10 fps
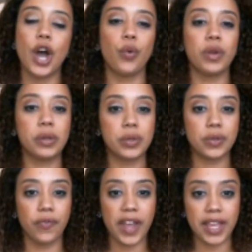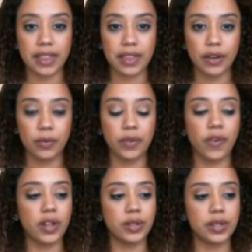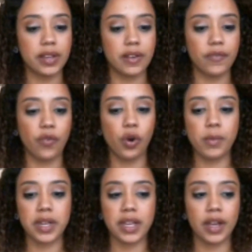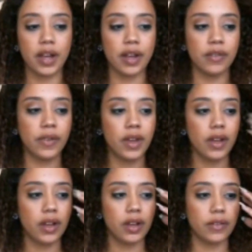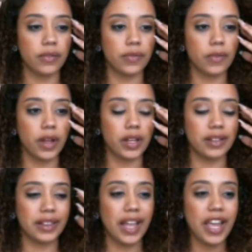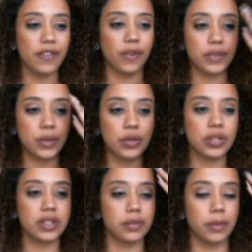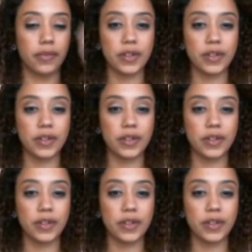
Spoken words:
we lose faith. We fall into the conformity of life, of socialism, of